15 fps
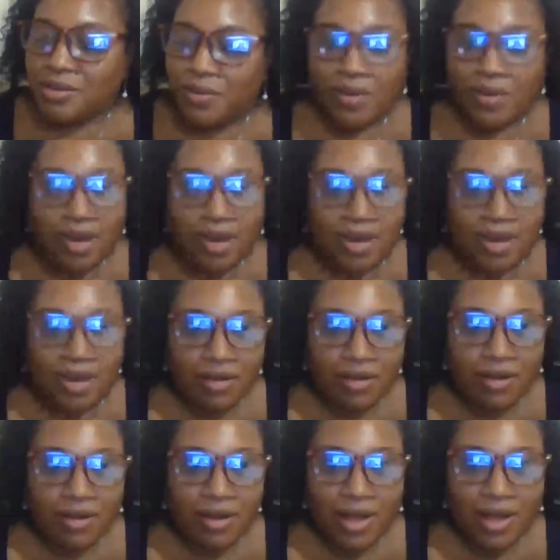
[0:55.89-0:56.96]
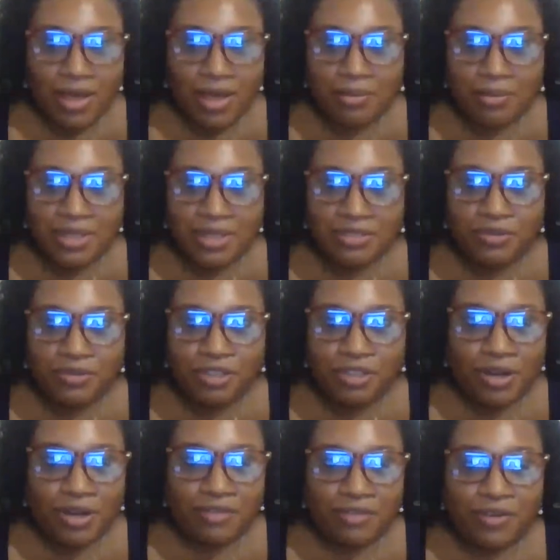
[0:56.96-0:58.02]
So I am
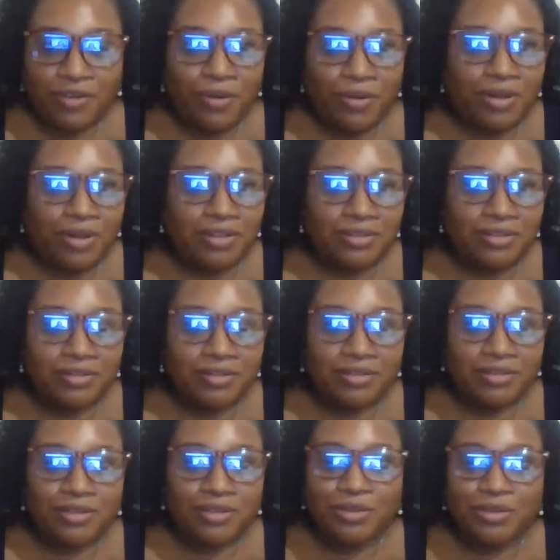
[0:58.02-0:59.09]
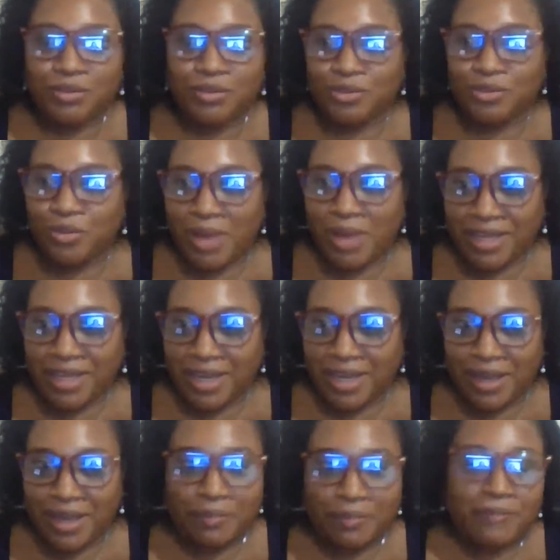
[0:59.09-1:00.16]
Miss Fuchong if you all don't know my
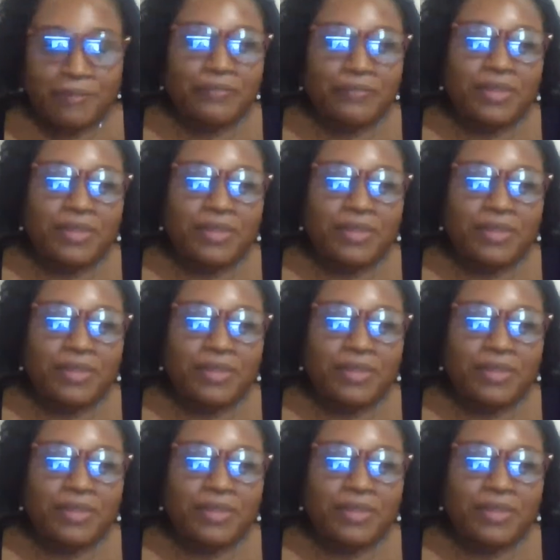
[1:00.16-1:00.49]
name.